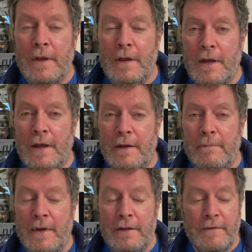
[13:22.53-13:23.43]

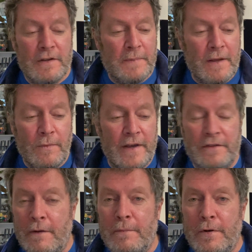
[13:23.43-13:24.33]
and you've explained why it's
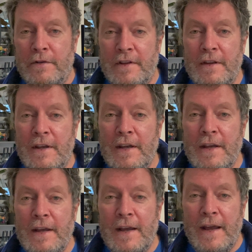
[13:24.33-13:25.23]
so important.
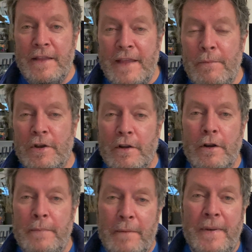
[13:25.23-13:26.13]
And then we're going to
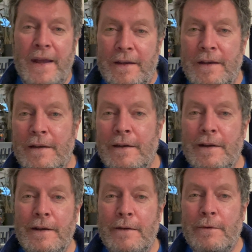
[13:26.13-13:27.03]
loop it back.
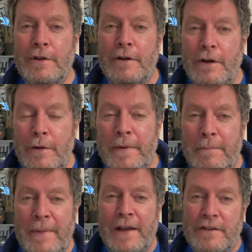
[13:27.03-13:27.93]
We're going to loop
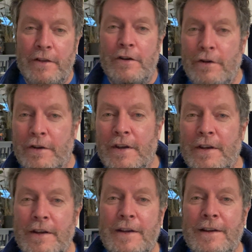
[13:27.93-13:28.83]
it back to the hook.
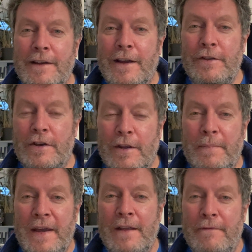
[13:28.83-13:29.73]
And you're going
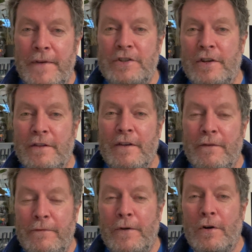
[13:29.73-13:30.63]
to paint a vision
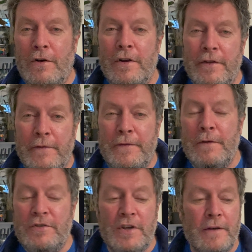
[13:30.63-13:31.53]
for the
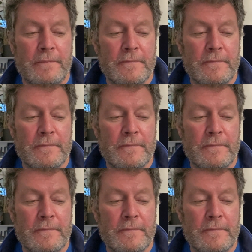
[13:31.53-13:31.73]
future